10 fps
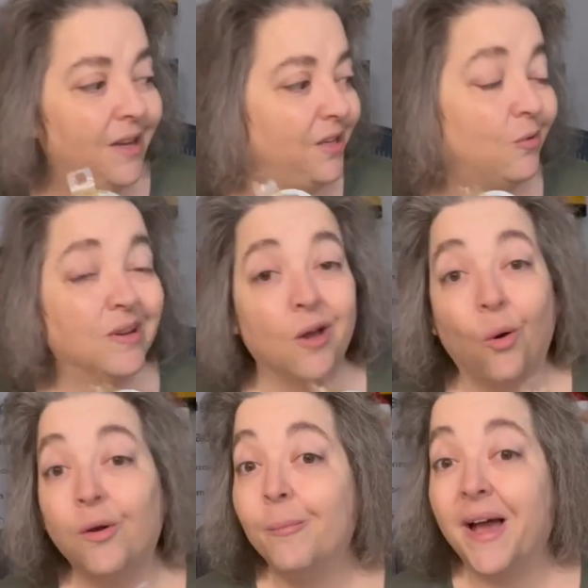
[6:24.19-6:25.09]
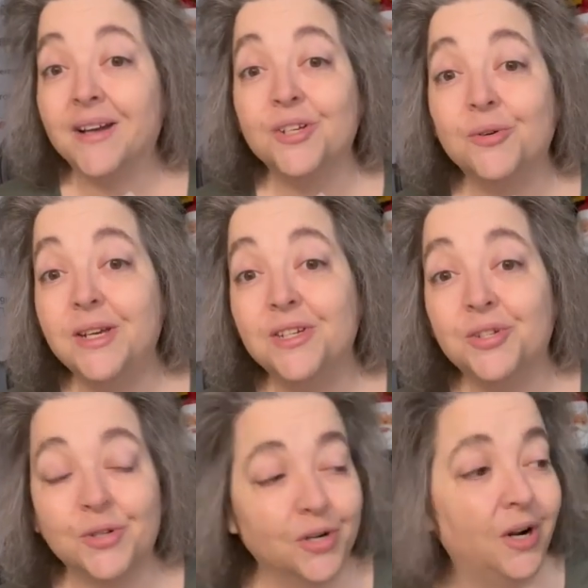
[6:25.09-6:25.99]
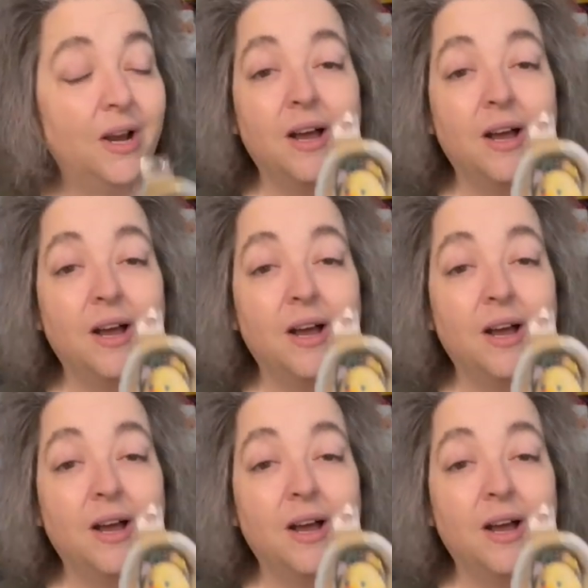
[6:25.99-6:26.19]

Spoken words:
You can hold them back till Easter,